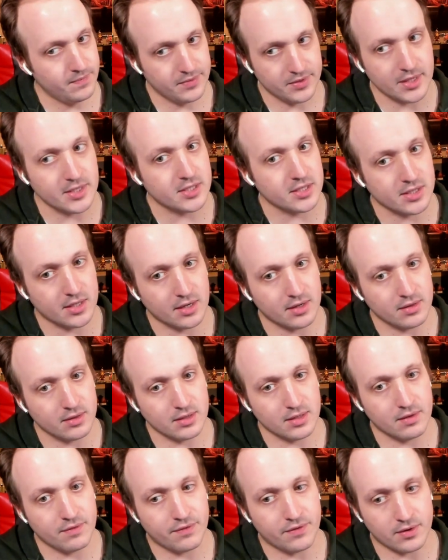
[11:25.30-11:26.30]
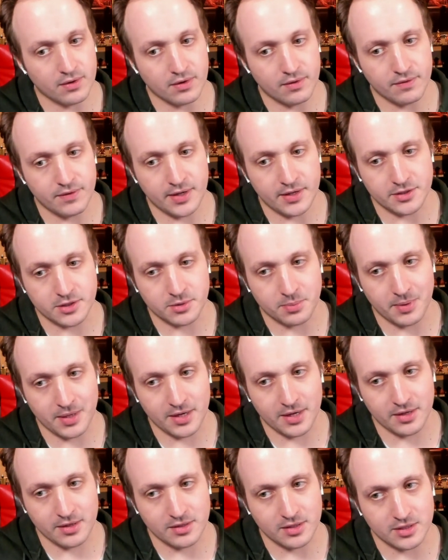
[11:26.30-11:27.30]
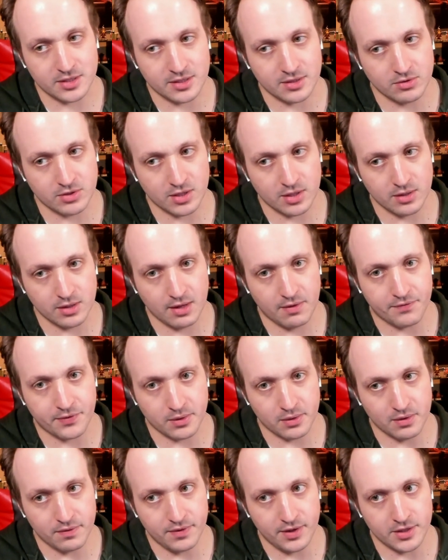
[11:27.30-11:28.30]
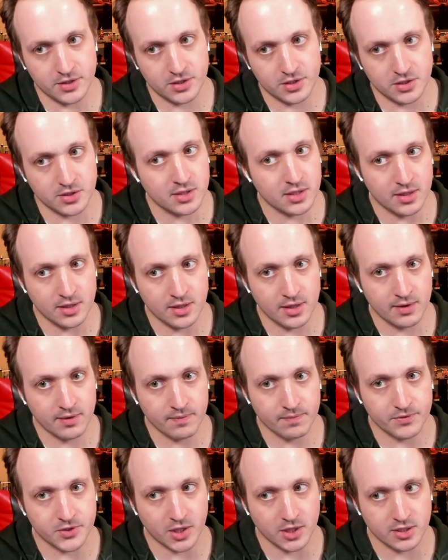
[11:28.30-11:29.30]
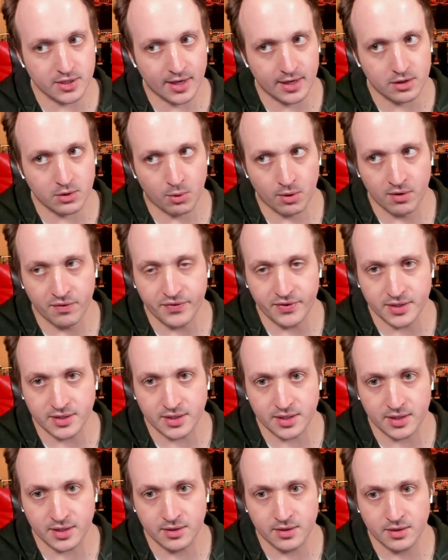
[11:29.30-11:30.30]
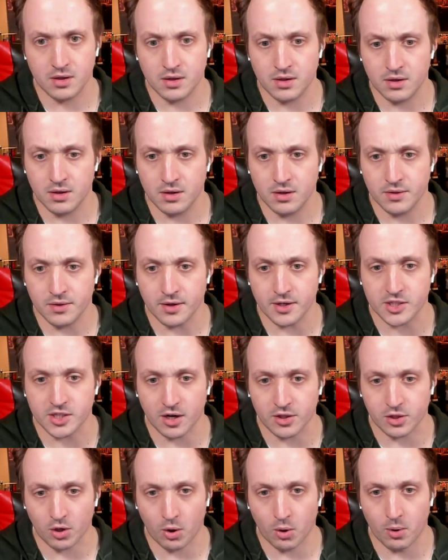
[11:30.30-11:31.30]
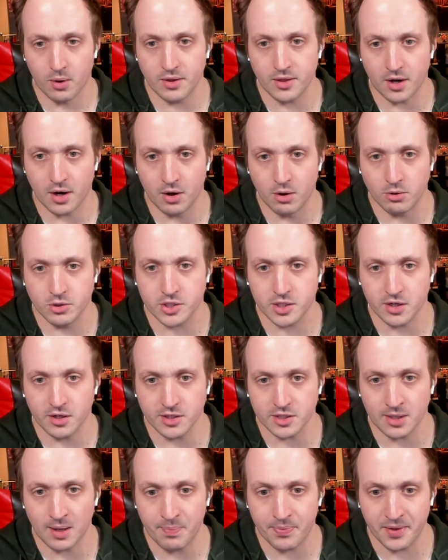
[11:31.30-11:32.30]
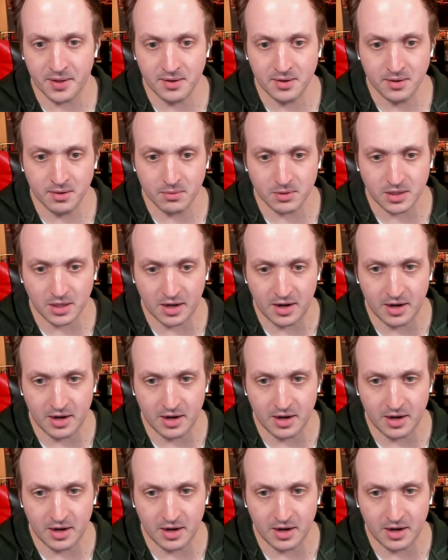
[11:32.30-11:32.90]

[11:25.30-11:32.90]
This is going to live for revenge, man. This dude's going to live for revenge, isn't he? Just like Thorfinn did. They're just going to throw her in the ocean or something? What the